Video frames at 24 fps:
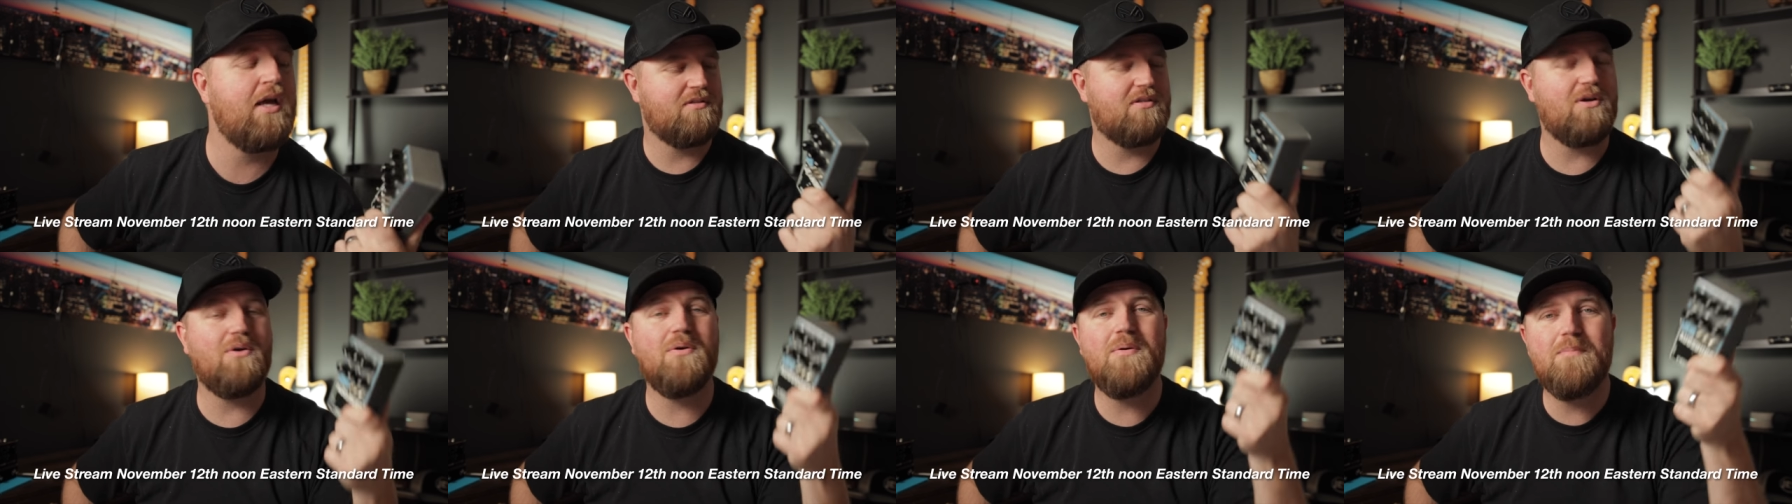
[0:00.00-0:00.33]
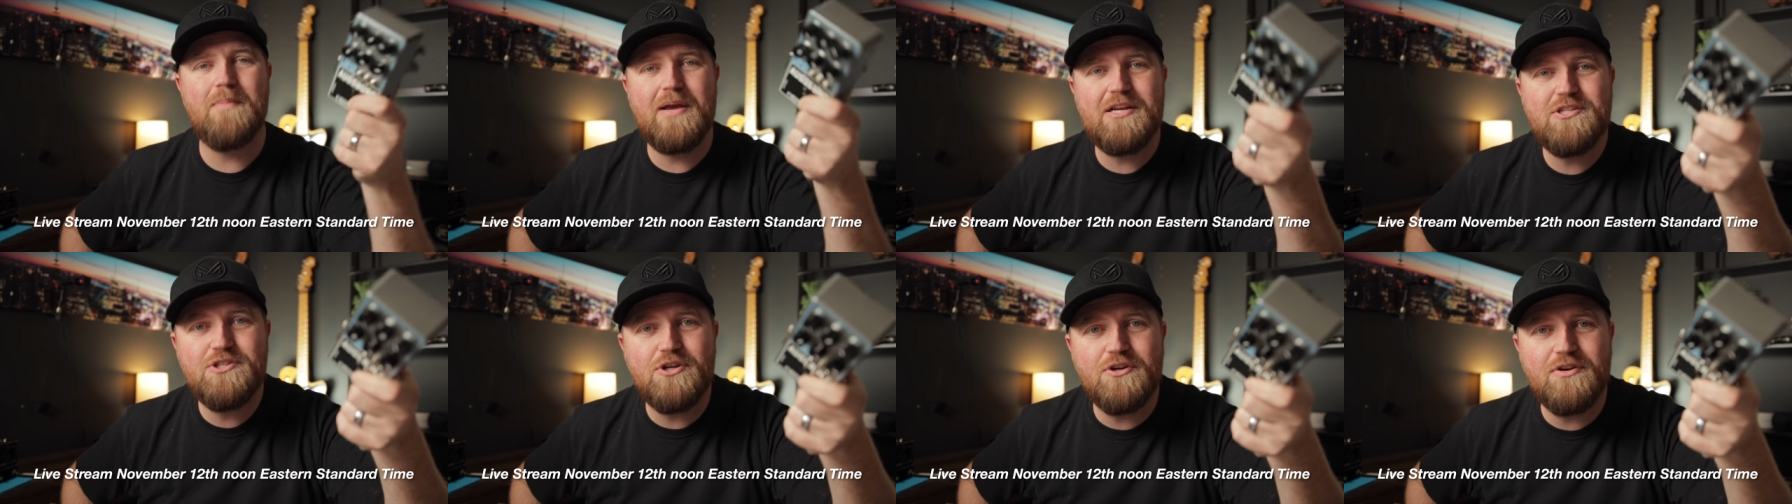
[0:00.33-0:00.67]
So
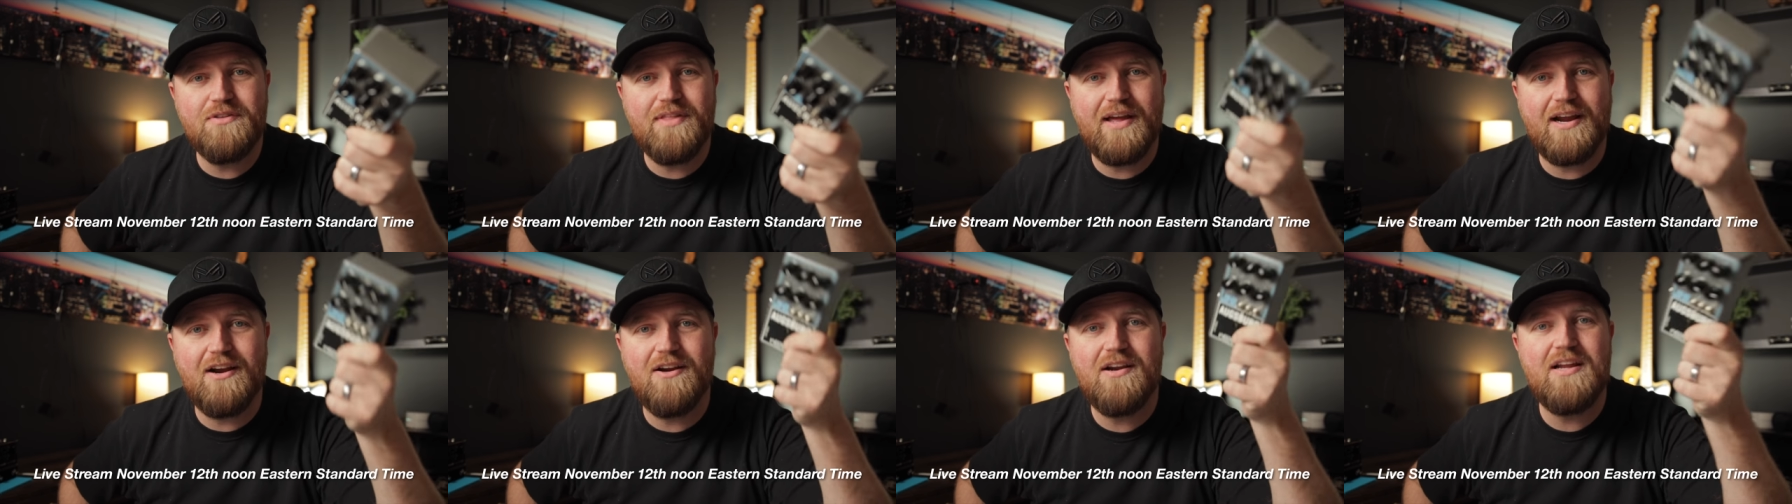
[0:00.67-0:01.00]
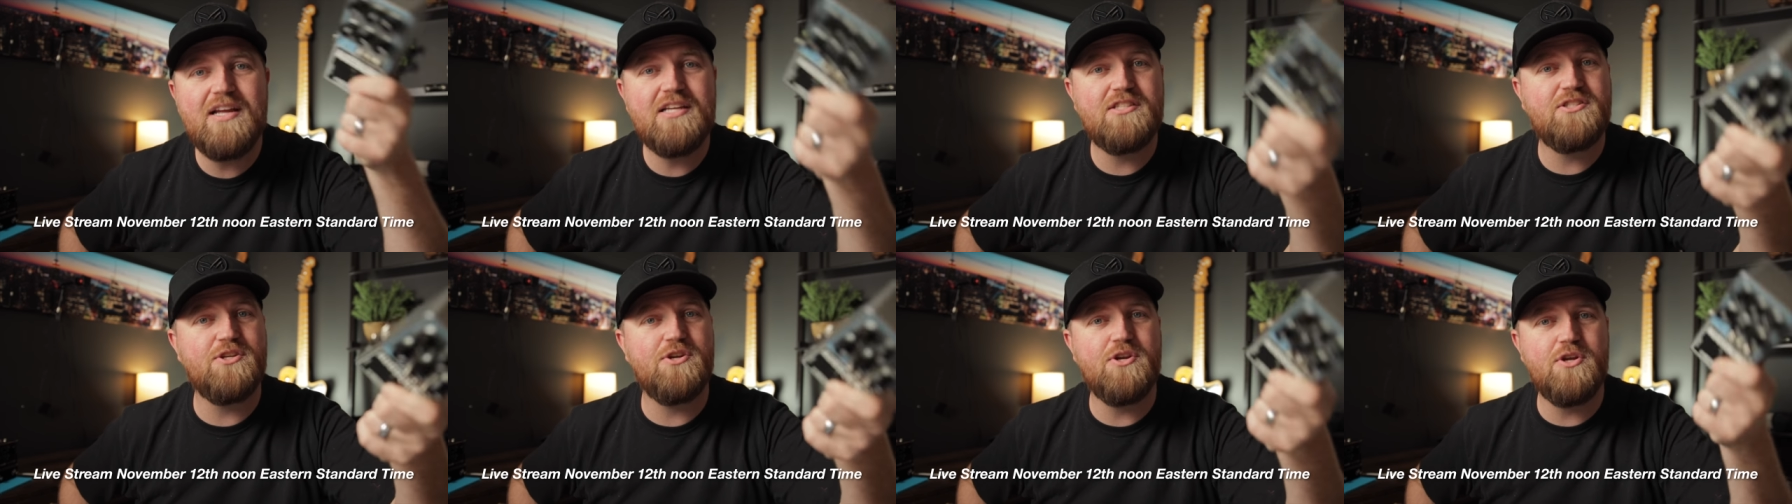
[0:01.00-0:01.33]
make sure you're there.
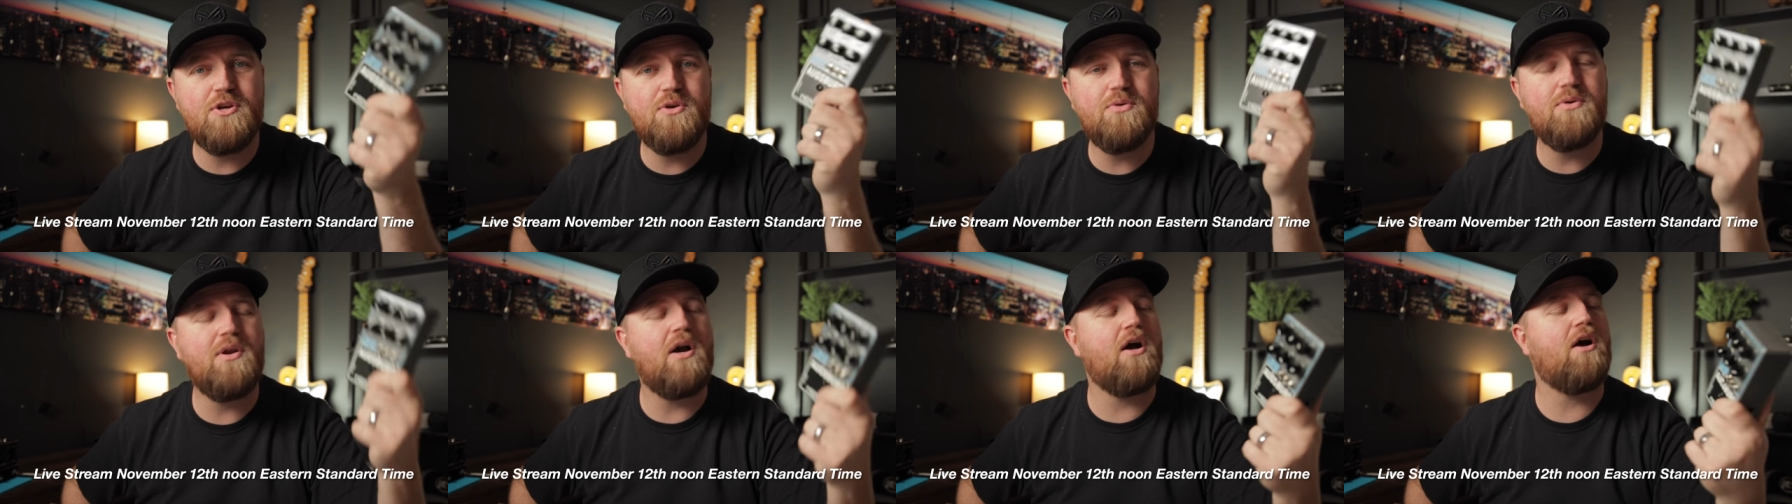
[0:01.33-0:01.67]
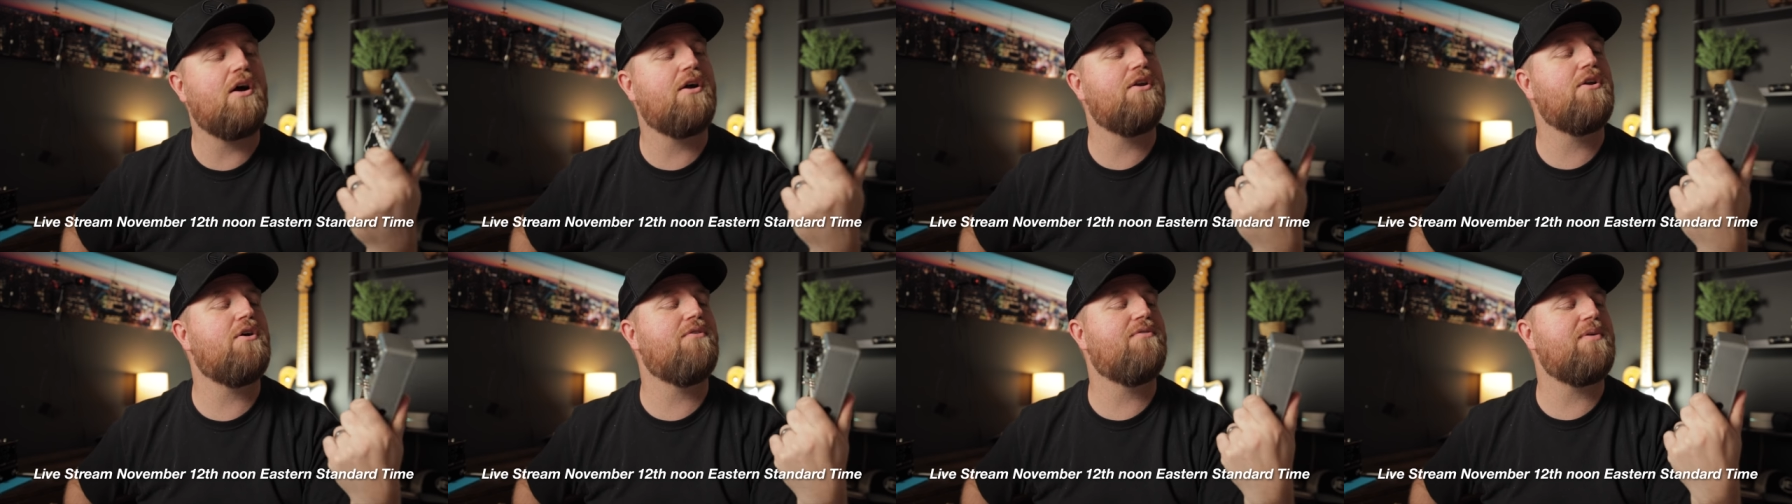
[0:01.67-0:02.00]
It's noon
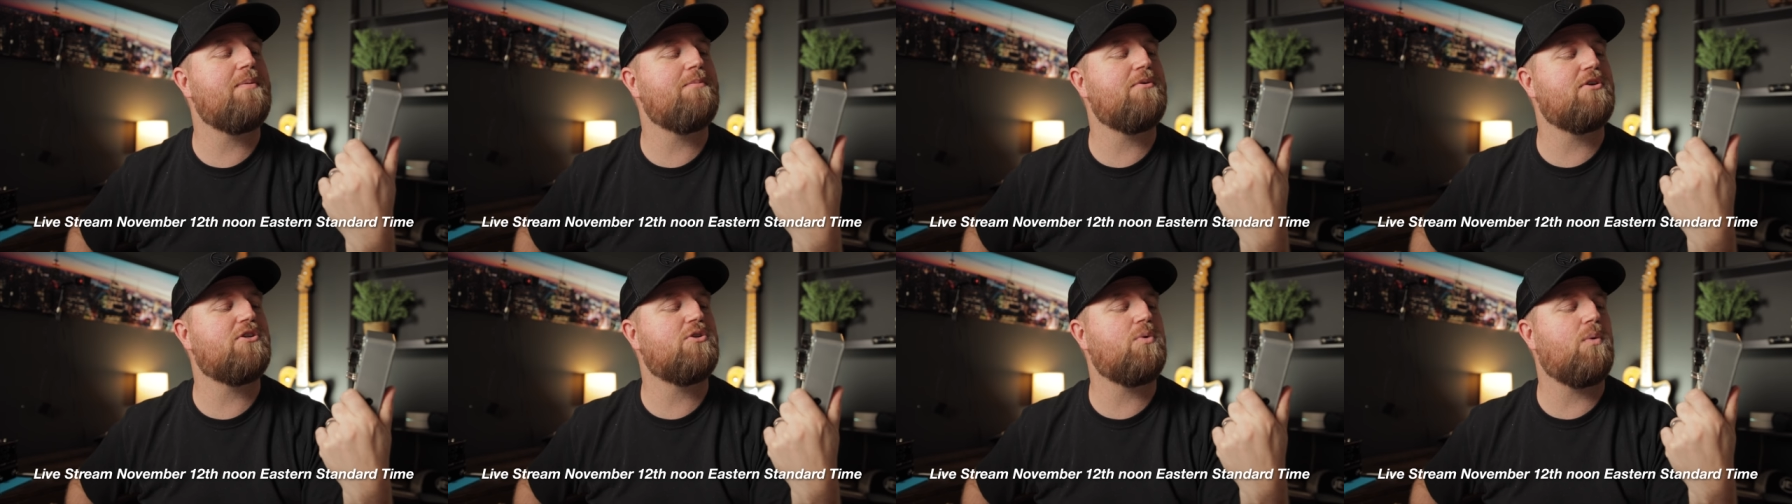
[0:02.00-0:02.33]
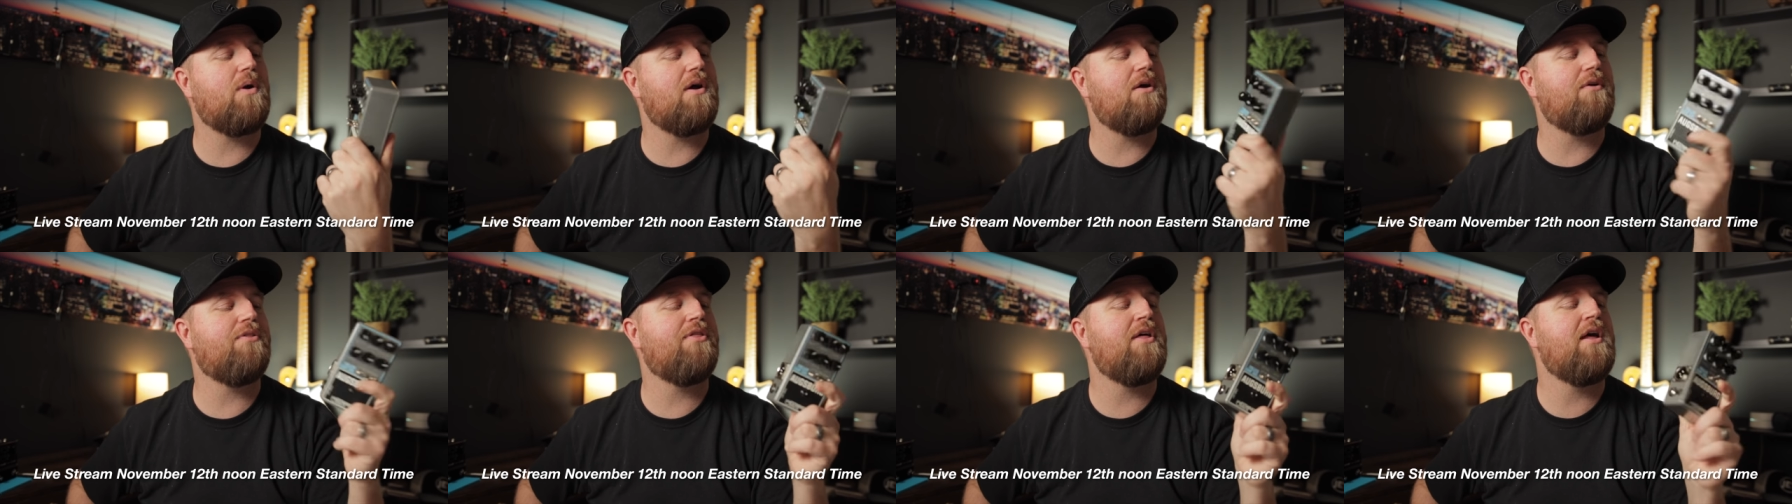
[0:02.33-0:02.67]
on November
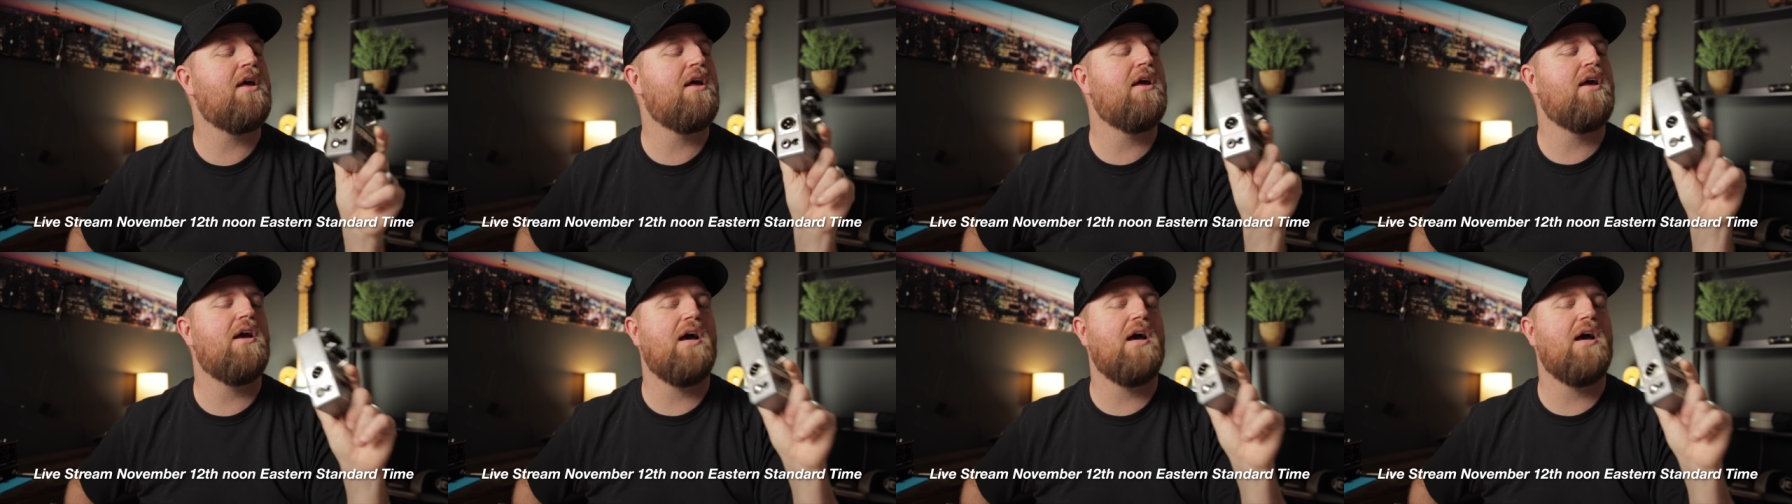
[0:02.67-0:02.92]
12th.